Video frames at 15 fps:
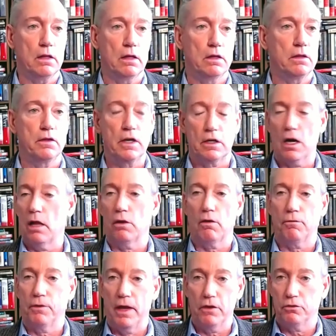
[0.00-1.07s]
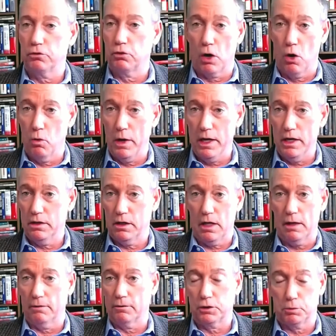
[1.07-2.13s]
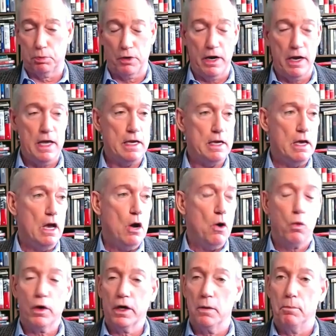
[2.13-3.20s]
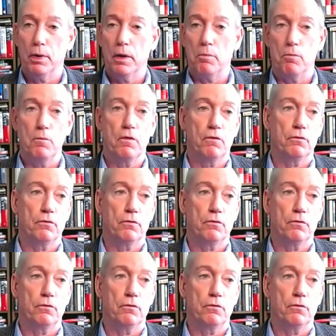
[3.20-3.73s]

the color of things growing, the color of spring. We're going to put